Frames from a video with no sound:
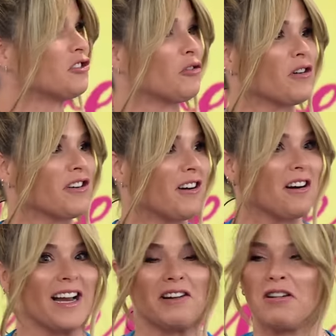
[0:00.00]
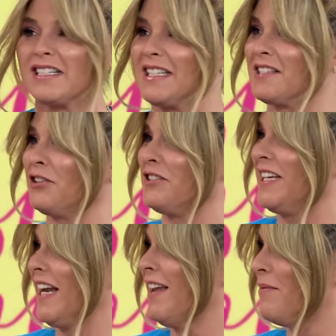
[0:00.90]
and shorter, and Chris is
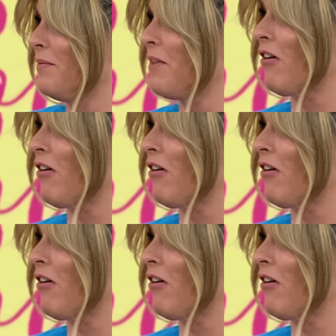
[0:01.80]
losing it. All right,